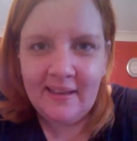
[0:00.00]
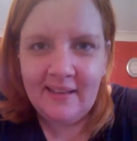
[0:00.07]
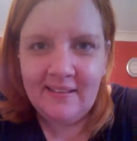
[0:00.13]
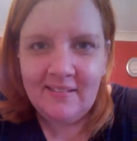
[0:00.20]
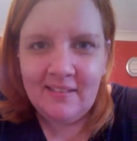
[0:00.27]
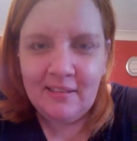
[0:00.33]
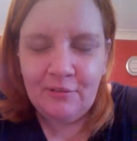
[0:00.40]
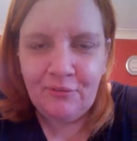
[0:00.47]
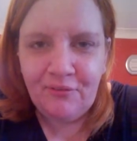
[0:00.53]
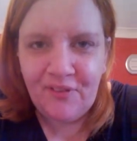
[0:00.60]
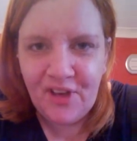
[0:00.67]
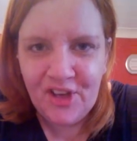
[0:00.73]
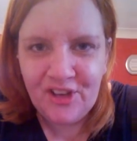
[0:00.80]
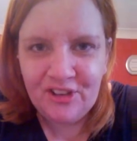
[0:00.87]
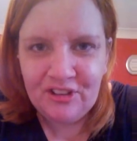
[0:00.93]
is the
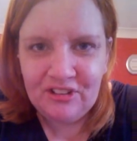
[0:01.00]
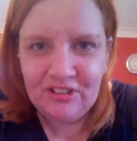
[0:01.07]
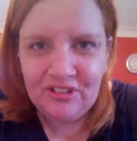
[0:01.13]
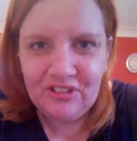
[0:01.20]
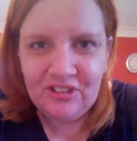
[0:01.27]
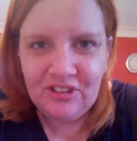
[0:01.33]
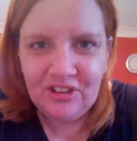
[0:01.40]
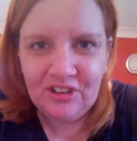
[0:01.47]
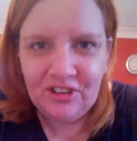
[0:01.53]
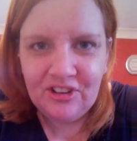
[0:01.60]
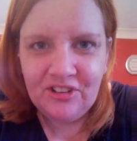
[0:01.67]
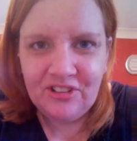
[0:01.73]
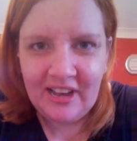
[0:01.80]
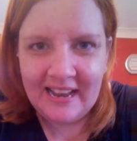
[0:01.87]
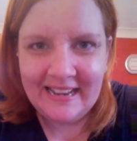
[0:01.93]
first
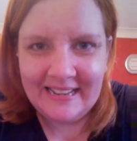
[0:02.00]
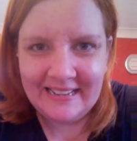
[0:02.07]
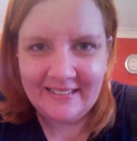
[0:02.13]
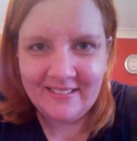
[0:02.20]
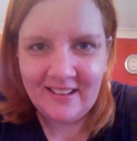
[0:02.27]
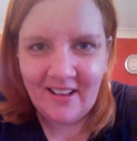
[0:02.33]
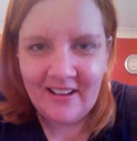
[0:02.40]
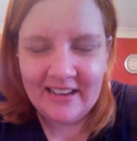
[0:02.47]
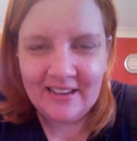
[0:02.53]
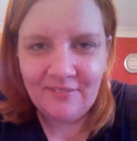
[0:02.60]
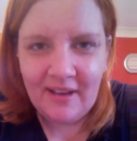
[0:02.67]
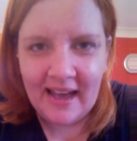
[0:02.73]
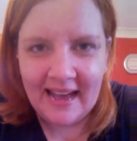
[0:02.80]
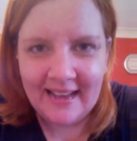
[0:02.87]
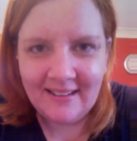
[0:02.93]
date I have
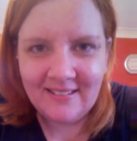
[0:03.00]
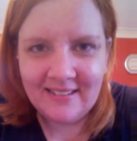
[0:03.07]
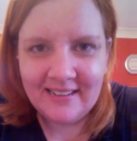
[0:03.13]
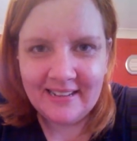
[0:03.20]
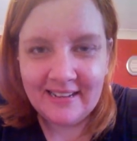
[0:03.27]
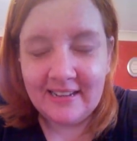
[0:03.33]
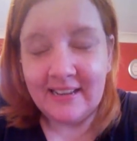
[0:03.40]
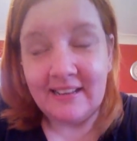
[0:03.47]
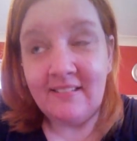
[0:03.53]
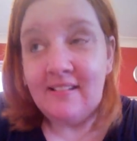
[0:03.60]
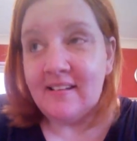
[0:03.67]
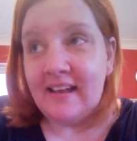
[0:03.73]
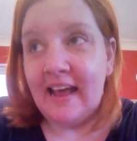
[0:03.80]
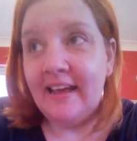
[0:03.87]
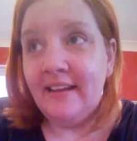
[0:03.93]
had. And it is
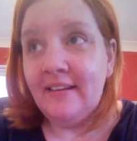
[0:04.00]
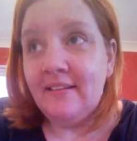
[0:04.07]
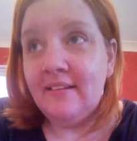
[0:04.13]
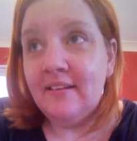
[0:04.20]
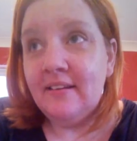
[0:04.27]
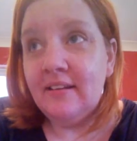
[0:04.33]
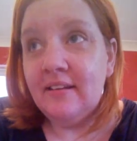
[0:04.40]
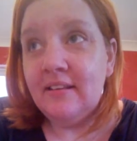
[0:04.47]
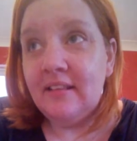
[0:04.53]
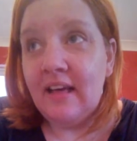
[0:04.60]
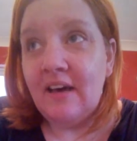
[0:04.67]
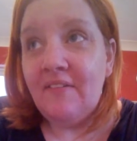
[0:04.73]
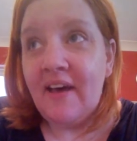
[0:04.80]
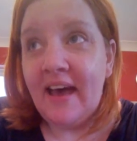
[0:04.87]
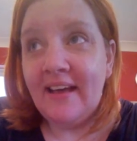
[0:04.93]
a date that
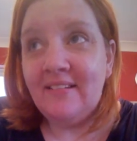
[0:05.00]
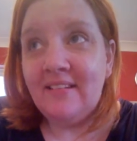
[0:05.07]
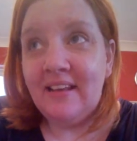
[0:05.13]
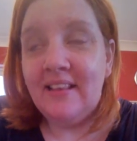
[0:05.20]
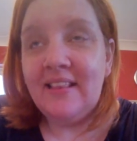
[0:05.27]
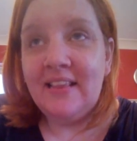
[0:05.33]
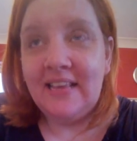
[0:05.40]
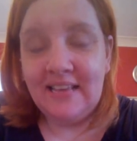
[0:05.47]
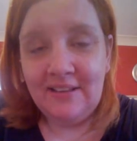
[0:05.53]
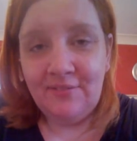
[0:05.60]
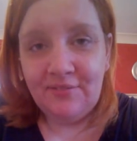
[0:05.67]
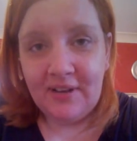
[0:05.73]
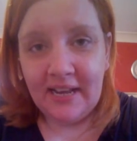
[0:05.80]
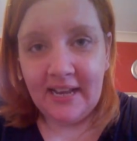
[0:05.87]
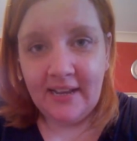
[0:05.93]
I've had in the
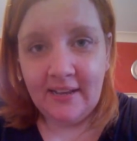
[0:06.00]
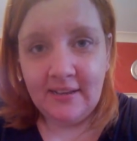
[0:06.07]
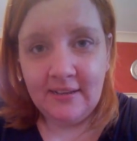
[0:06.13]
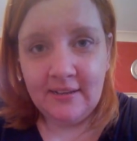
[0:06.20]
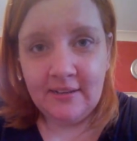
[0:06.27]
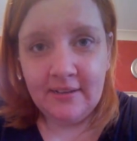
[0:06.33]
evening.